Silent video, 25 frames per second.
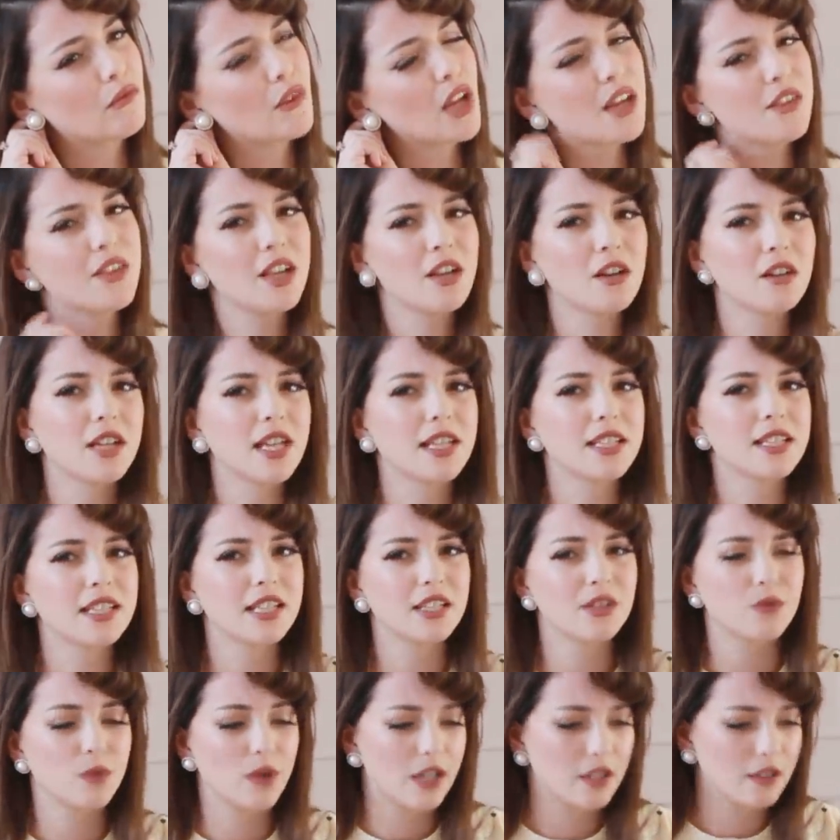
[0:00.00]
I think on Etsy
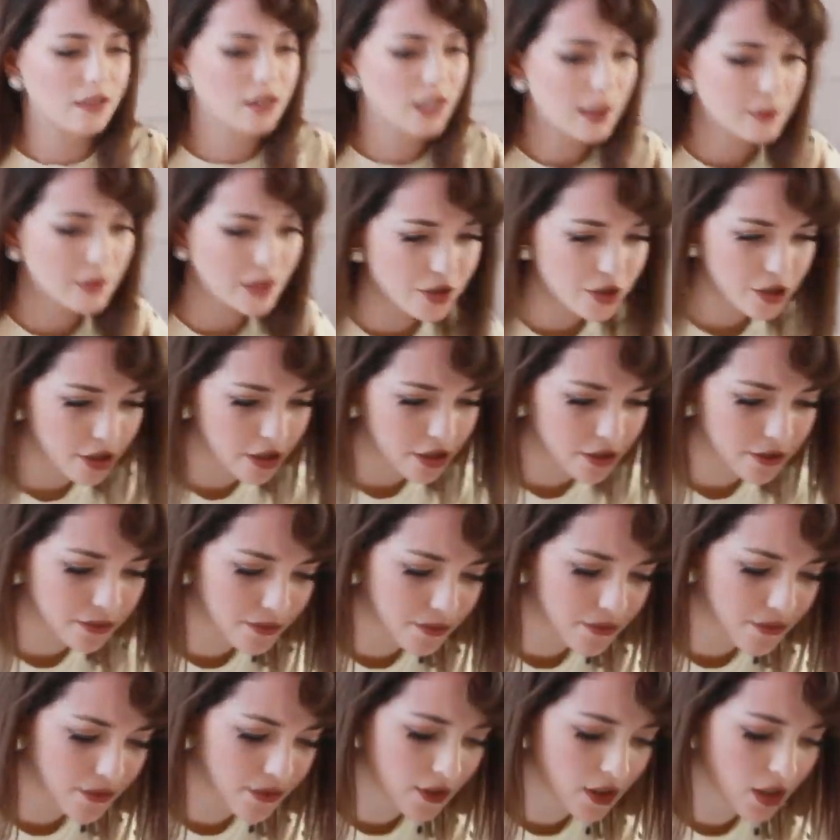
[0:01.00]
as well. I'm not sure.
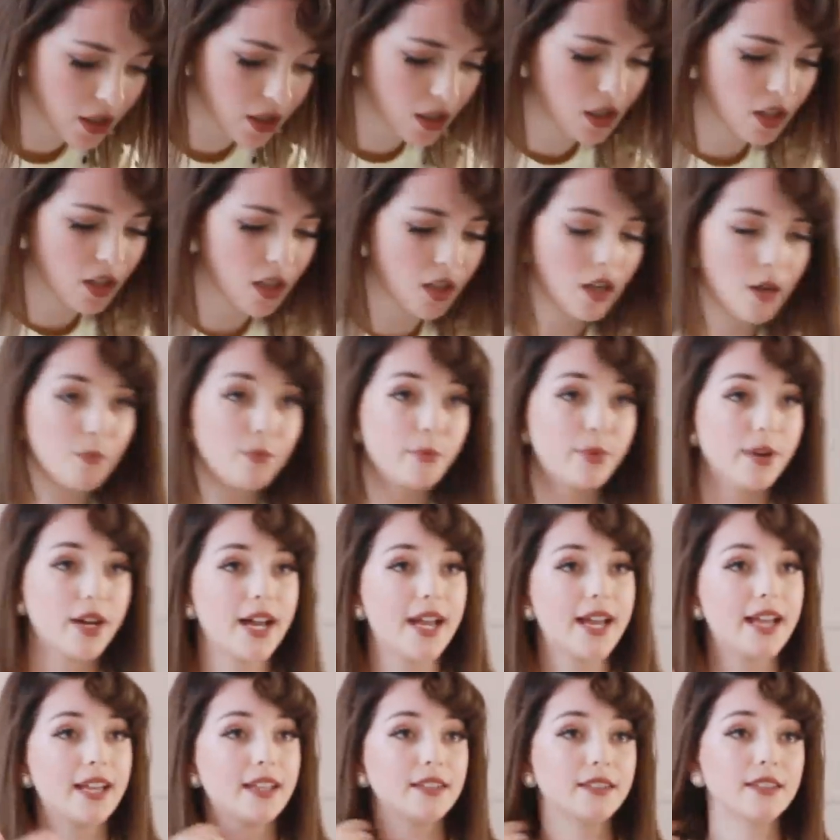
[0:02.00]

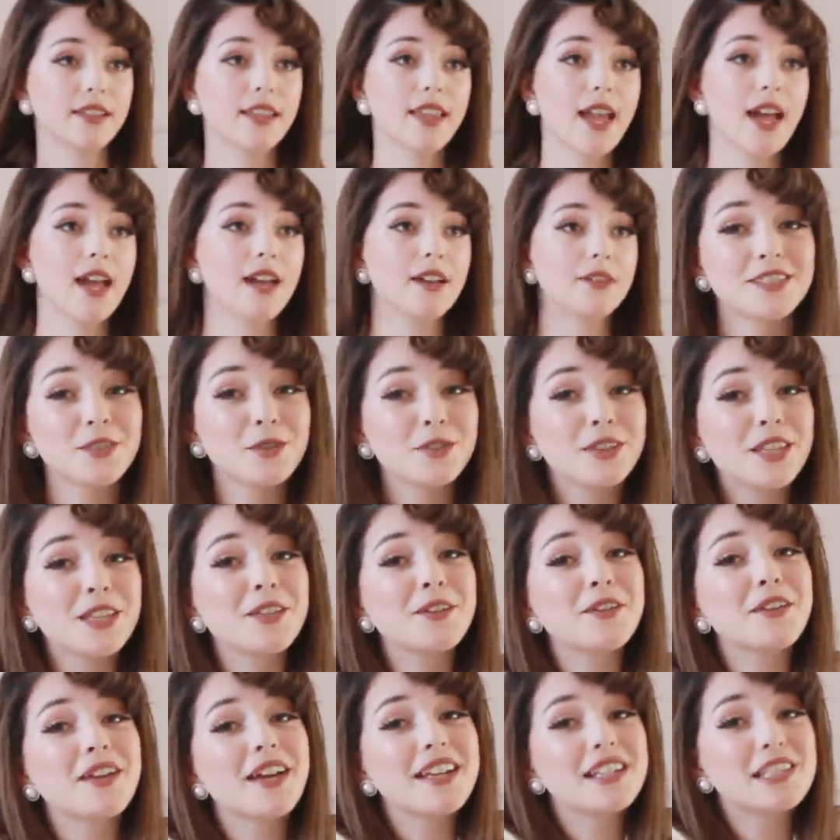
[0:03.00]
But yeah, so
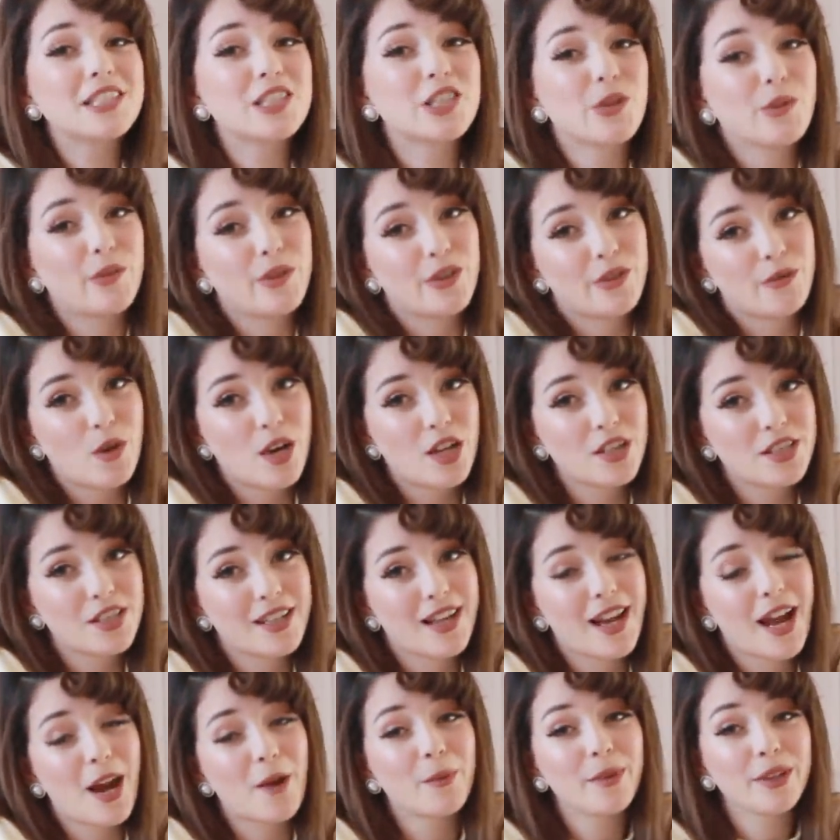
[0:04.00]
thank you guys so much for
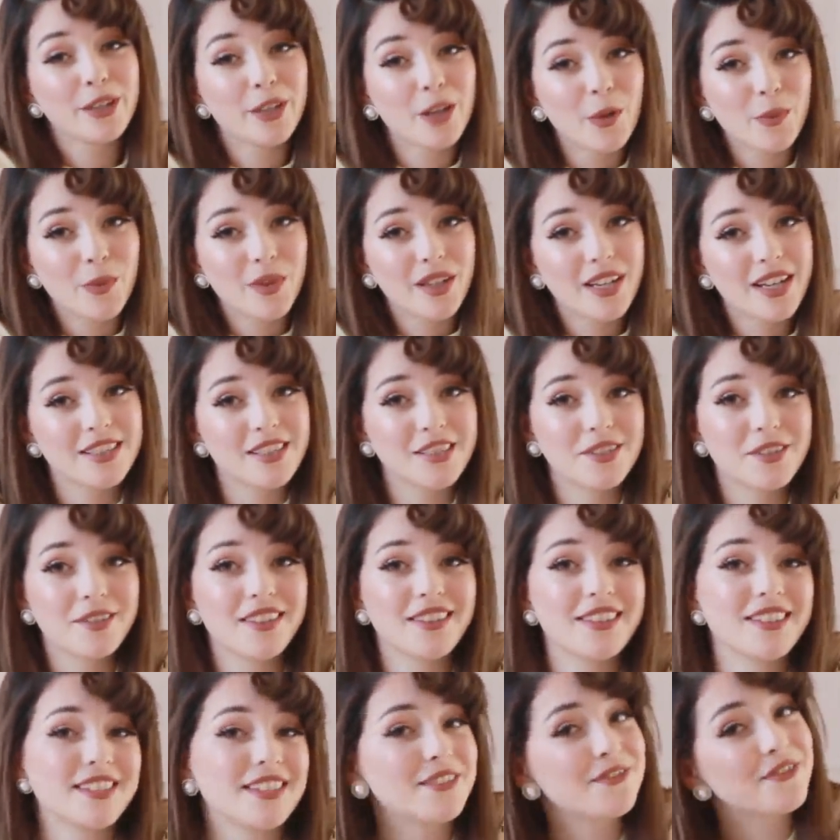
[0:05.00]
watching. I really hope you guys
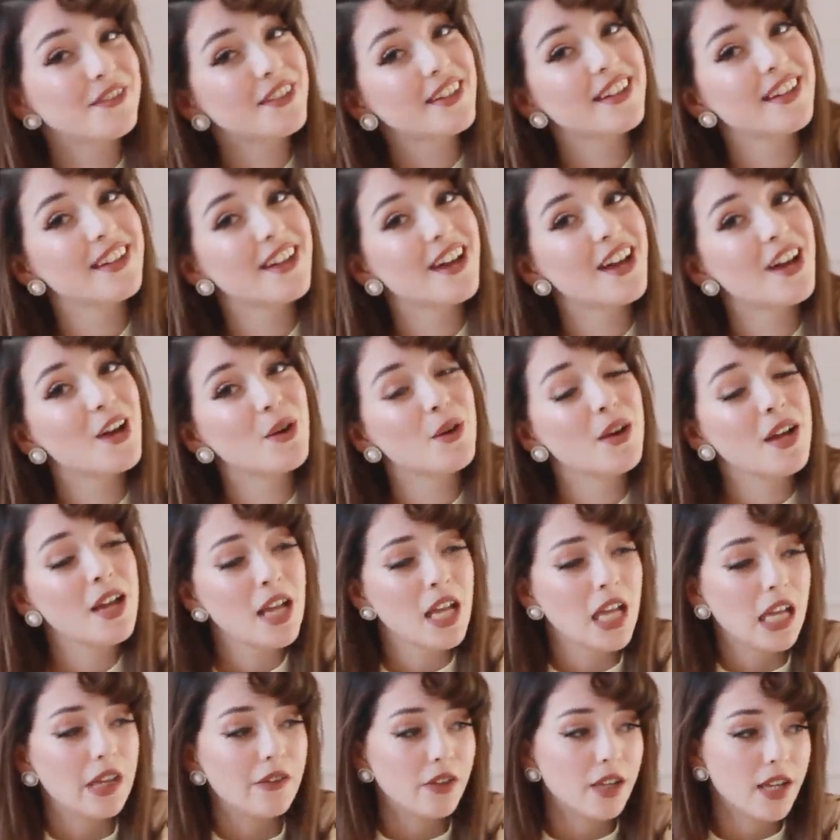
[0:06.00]
enjoyed this video.
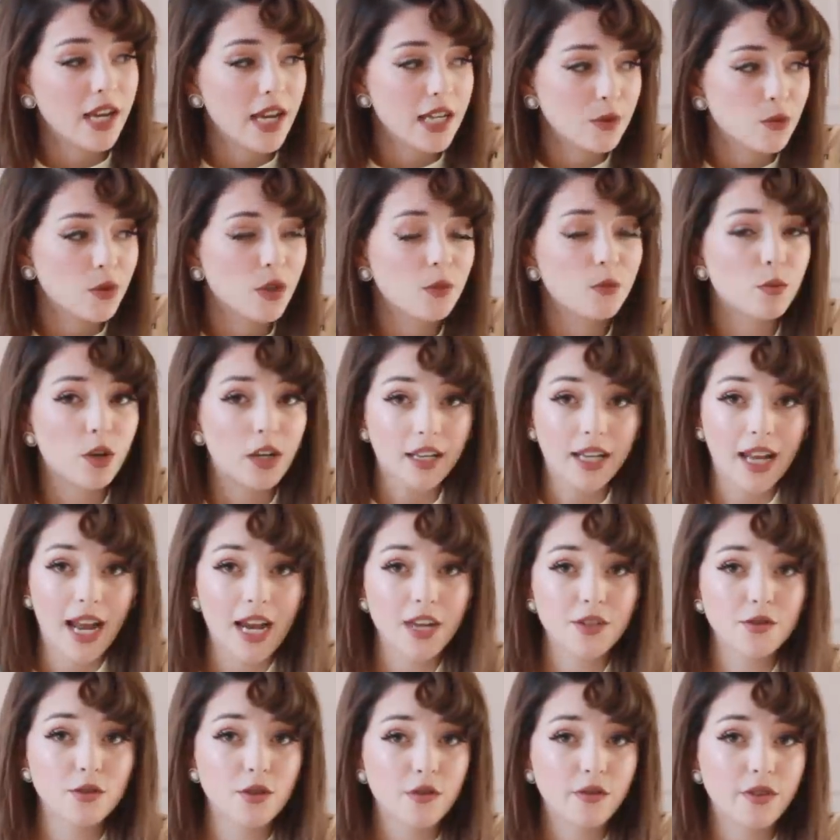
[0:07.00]
If you guys want more
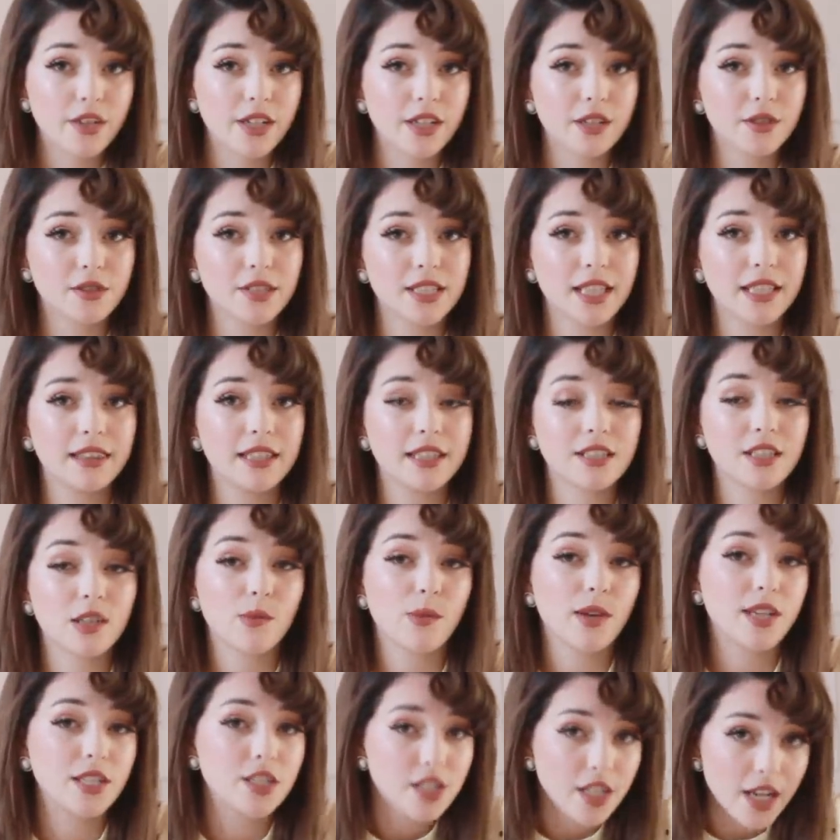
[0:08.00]
casual videos like this on
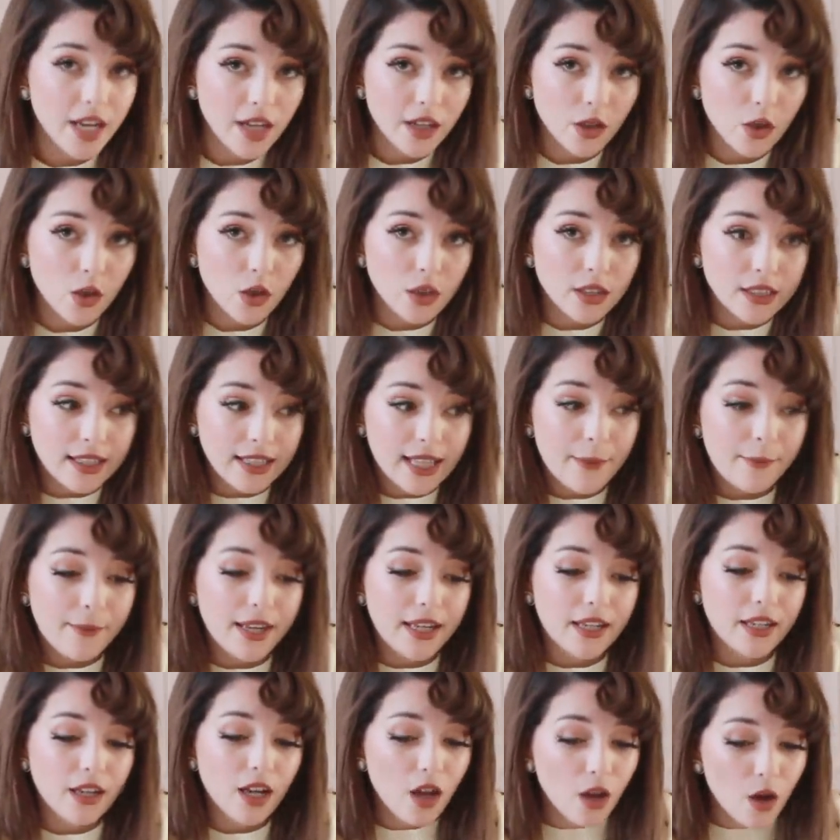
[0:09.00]
my channel, let
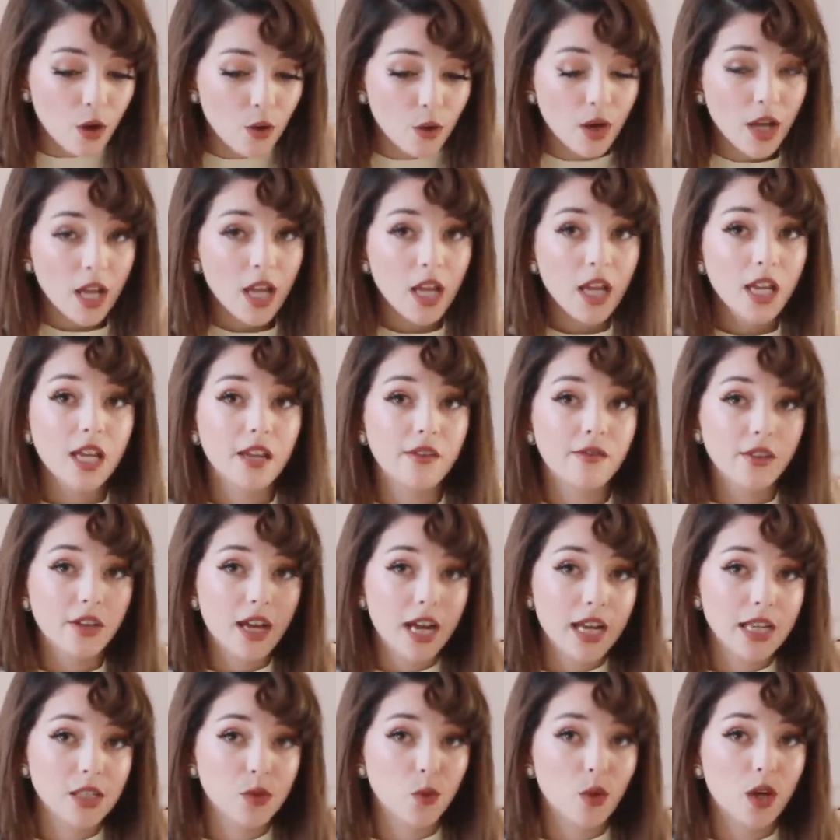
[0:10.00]
me know. If you
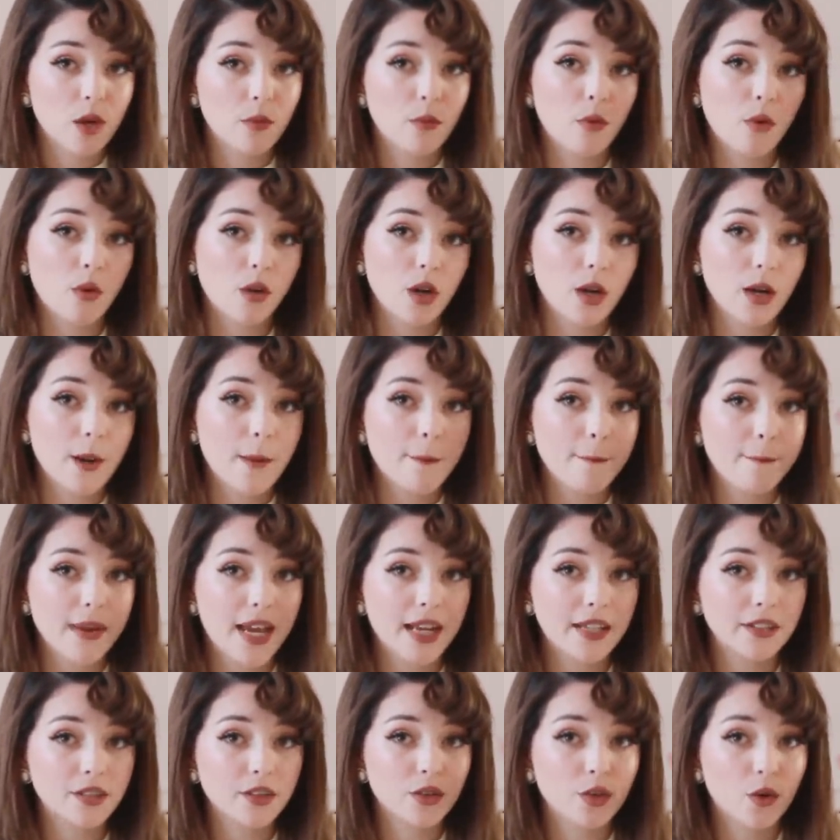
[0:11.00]
guys want more
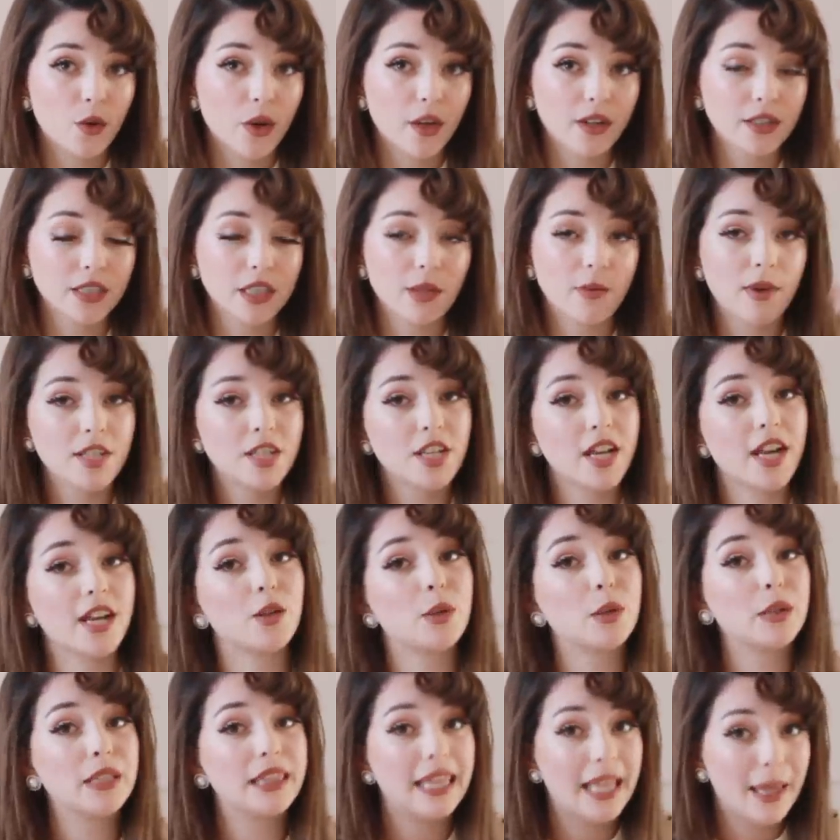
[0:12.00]
bang tutorials on my
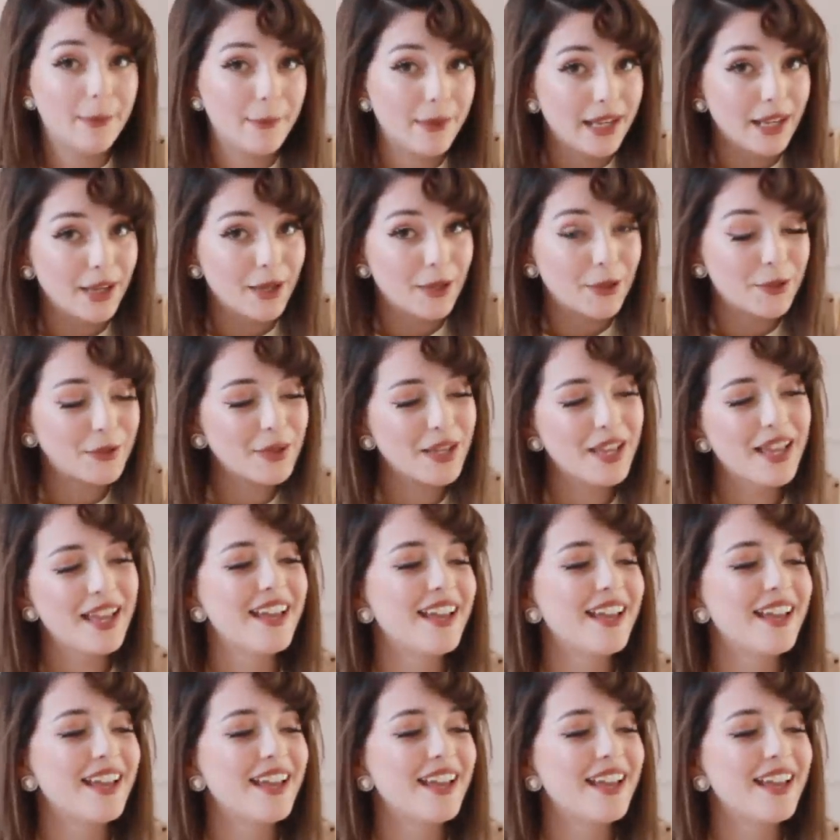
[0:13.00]
channel, let me know.